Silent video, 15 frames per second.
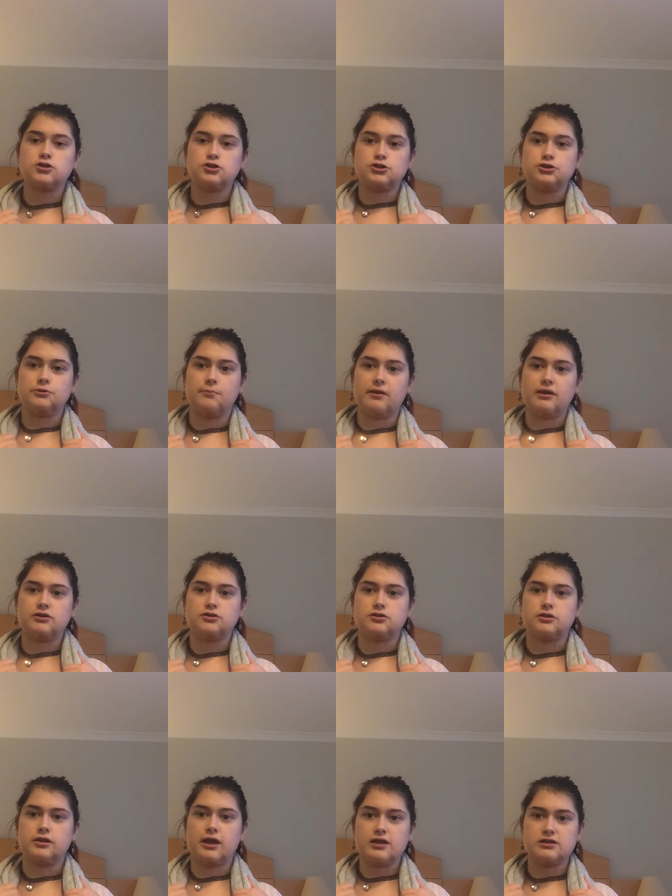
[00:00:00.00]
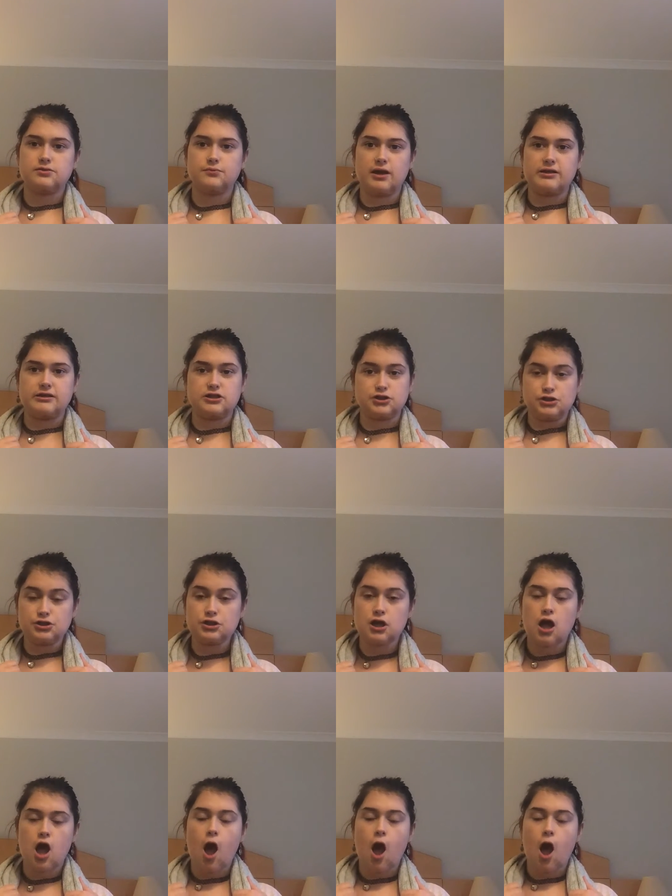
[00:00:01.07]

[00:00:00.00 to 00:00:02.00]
to be getting ready soon,